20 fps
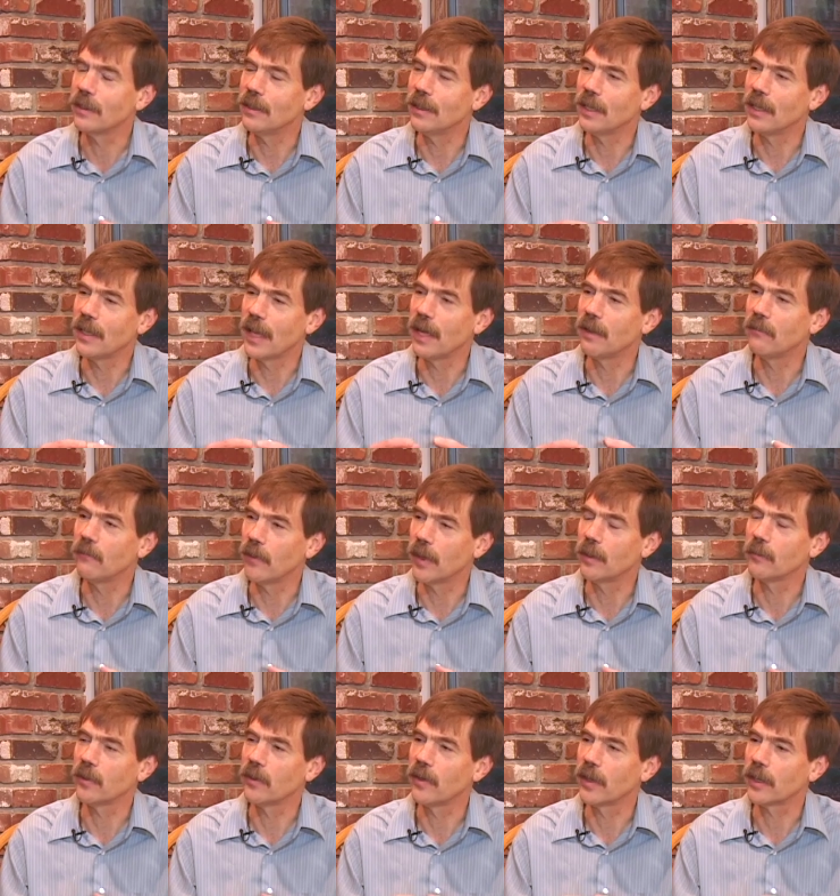In that
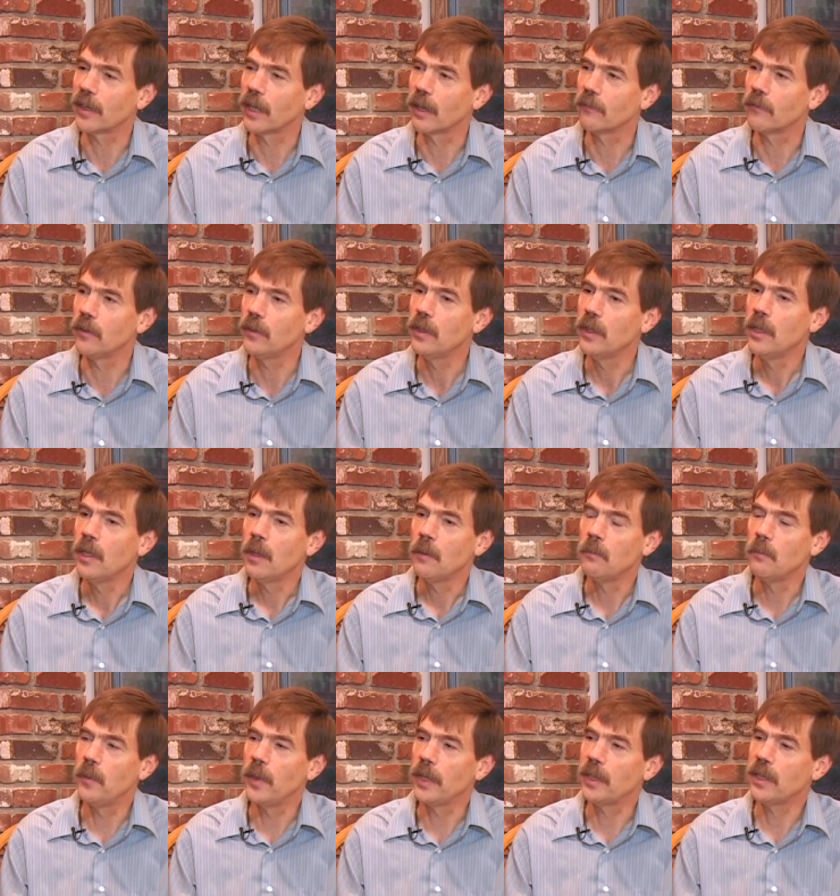environment, not careful,
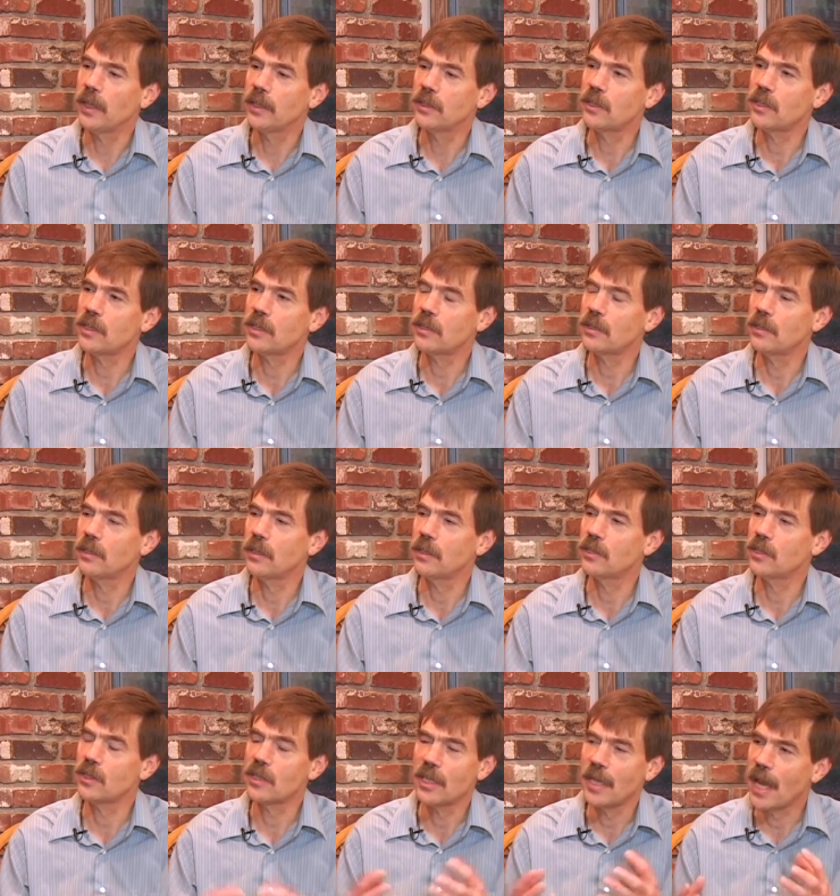but it's
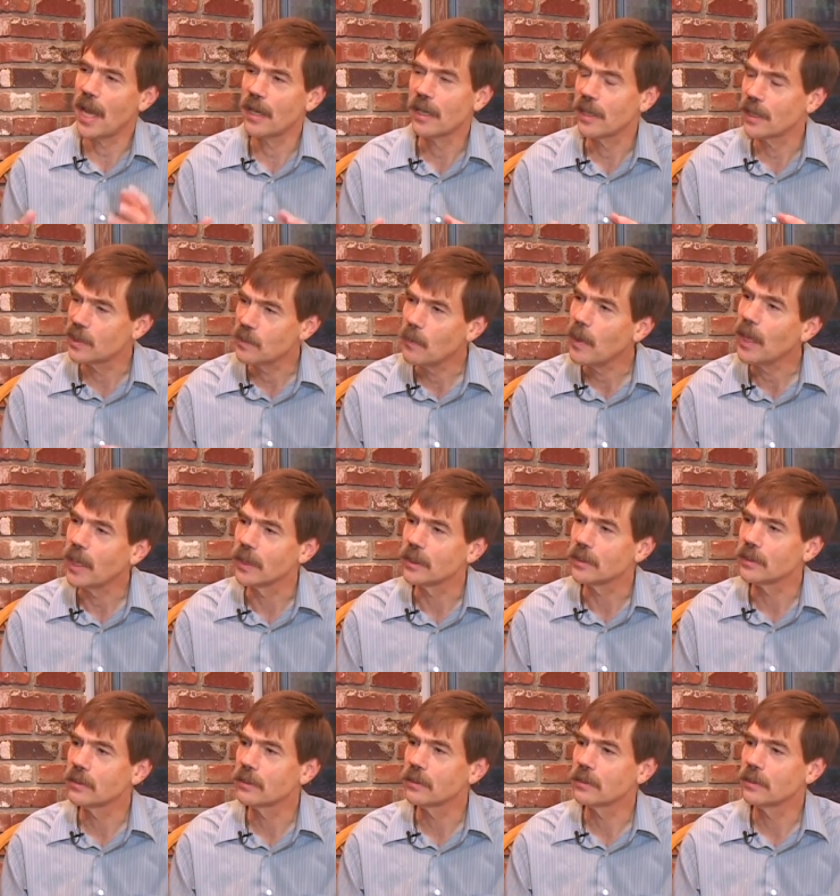just an added
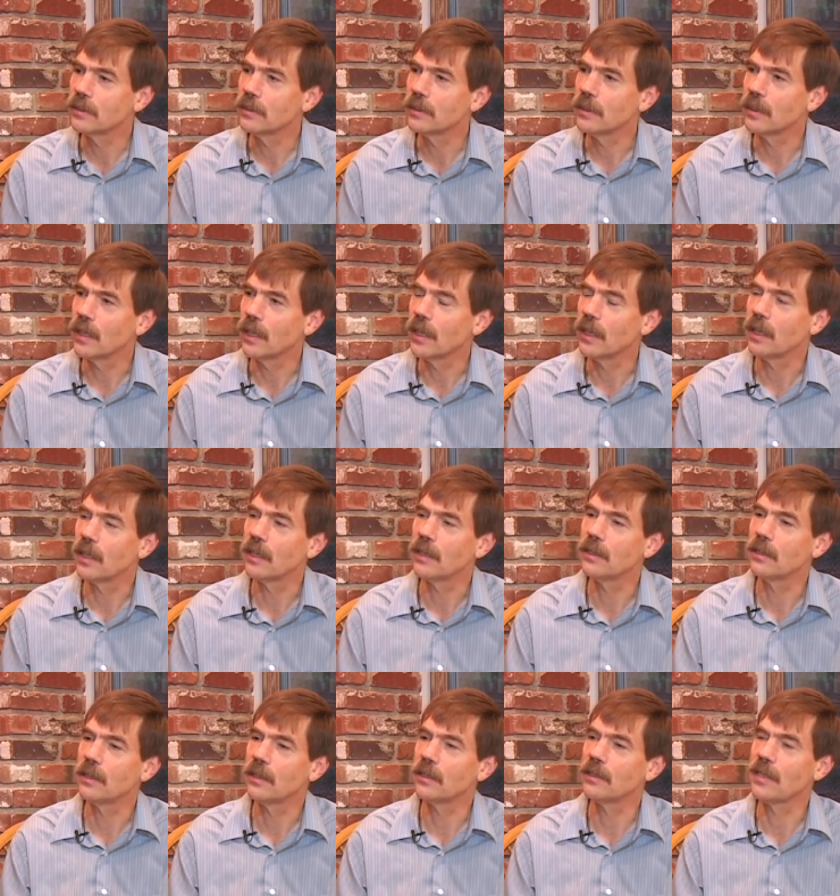expense,
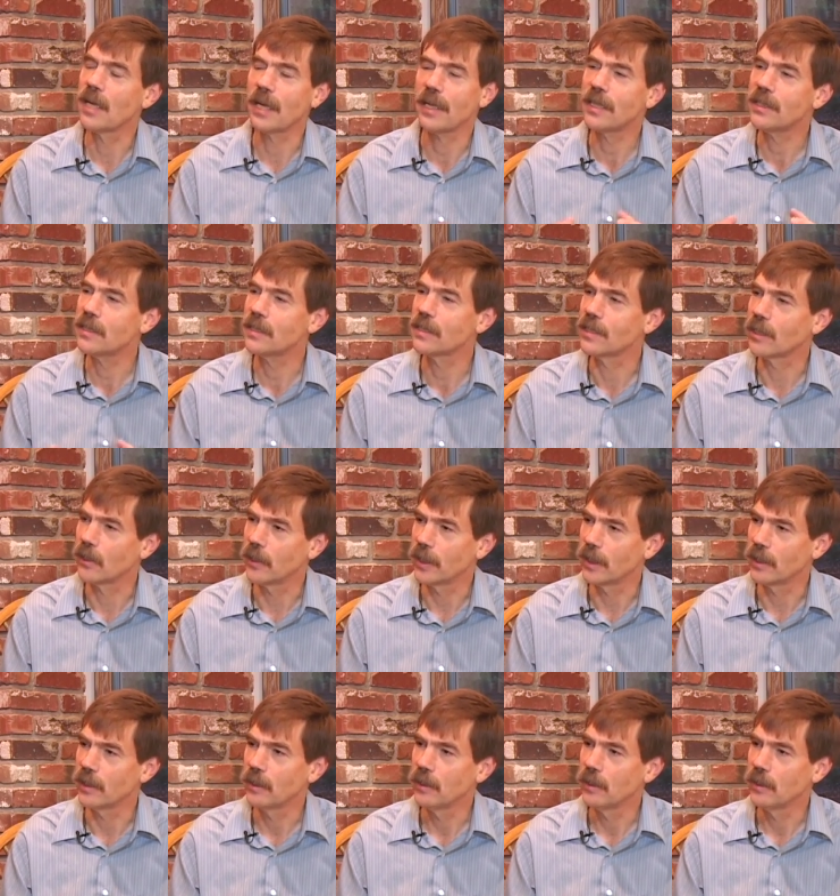and it's not necessary.